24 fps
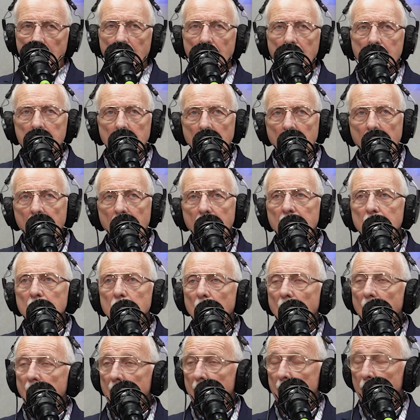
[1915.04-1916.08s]
I, I,
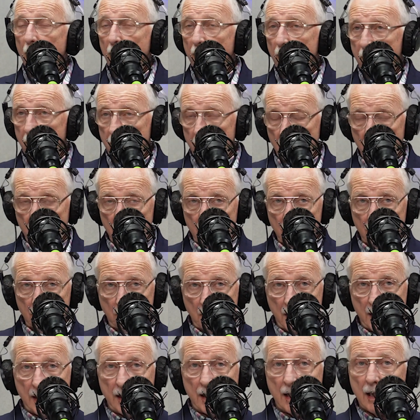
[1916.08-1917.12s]
I
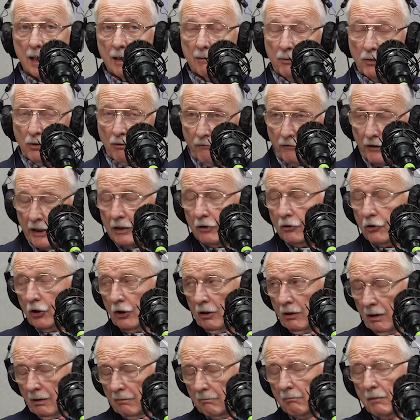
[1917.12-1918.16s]
my
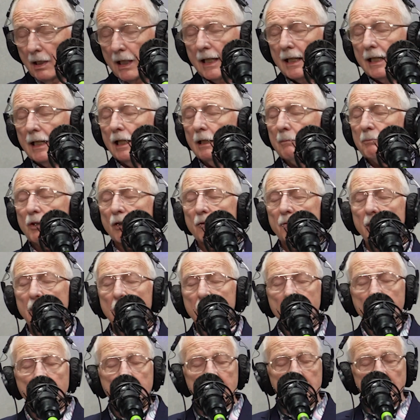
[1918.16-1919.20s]
observation, my
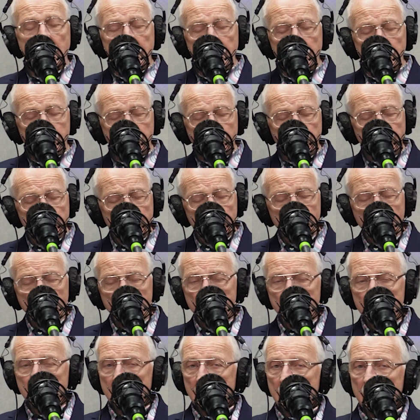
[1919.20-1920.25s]
observation, my
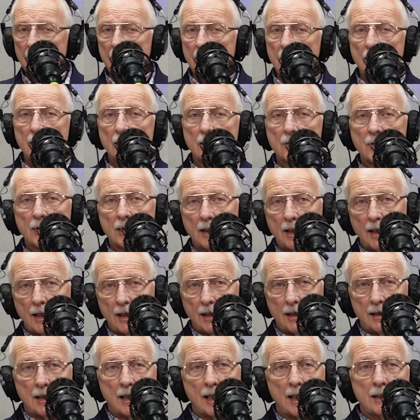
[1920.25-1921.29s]
observation is
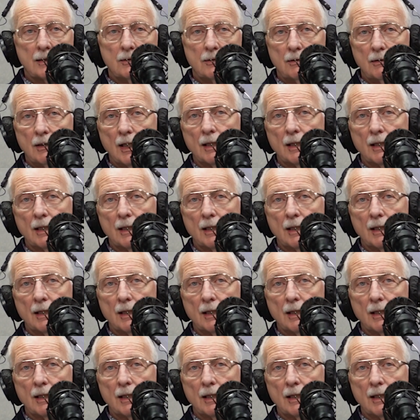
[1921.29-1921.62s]
that I do